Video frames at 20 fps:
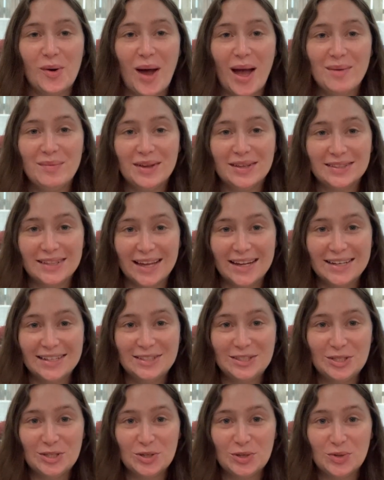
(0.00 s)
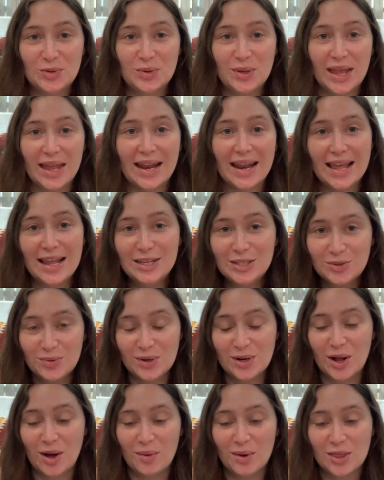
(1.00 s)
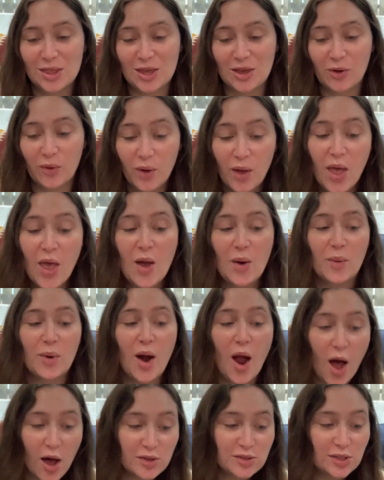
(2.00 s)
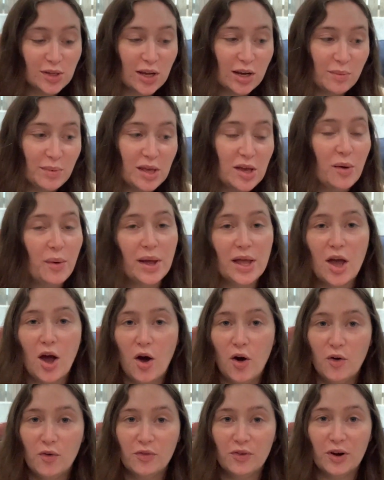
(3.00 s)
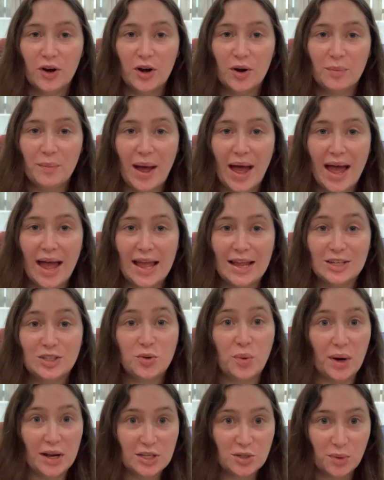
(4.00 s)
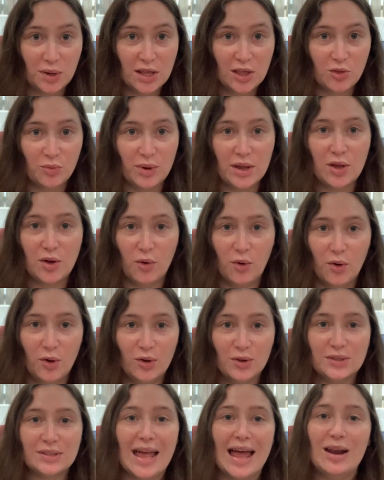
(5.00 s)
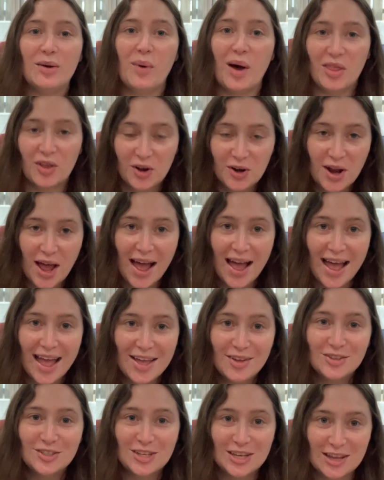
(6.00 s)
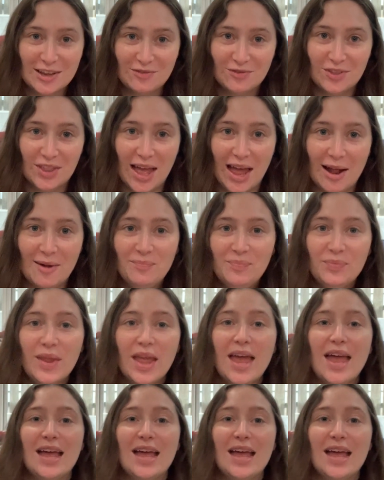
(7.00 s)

I'm excited to get into it all with you. We're also going to be going over my 2023 goals and whether or not I achieved them.